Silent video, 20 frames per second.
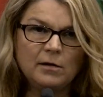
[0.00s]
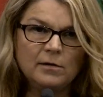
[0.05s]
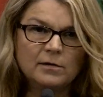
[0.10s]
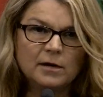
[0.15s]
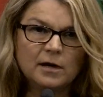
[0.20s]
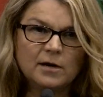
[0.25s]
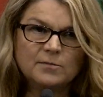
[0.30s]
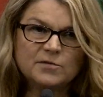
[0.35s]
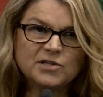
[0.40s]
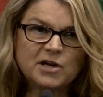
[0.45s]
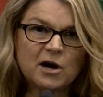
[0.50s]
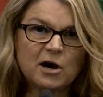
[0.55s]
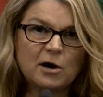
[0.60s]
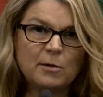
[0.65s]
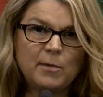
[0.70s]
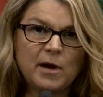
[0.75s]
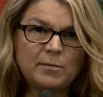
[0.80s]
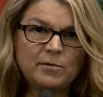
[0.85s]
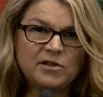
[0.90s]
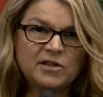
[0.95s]
I'm sorry,
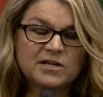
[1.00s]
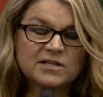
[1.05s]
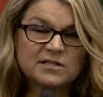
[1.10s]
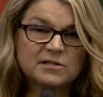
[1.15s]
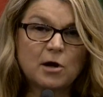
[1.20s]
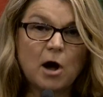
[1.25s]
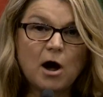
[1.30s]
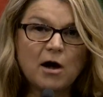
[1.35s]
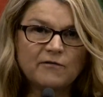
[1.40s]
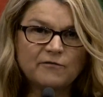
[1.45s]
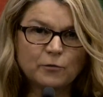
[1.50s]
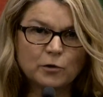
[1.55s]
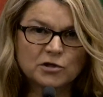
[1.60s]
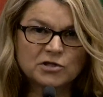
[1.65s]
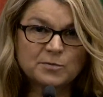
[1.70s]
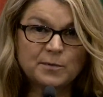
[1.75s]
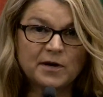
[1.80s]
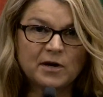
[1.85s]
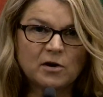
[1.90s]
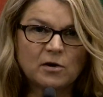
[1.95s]
maybe this law
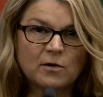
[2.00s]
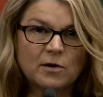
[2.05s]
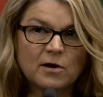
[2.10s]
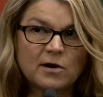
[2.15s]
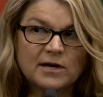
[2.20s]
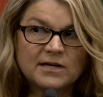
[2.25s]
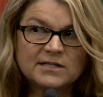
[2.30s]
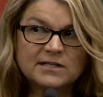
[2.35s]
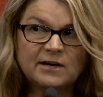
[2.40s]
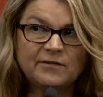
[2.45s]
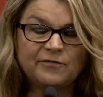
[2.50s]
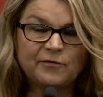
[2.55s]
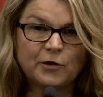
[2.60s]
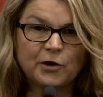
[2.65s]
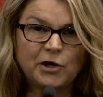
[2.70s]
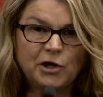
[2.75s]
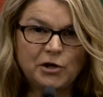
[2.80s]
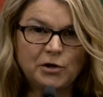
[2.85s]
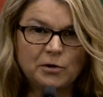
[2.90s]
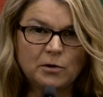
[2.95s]
enforcement career isn't for
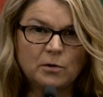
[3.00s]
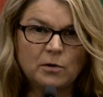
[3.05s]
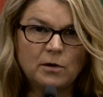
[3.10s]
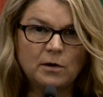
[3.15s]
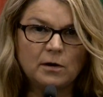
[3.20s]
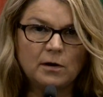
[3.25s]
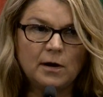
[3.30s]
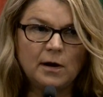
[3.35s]
you.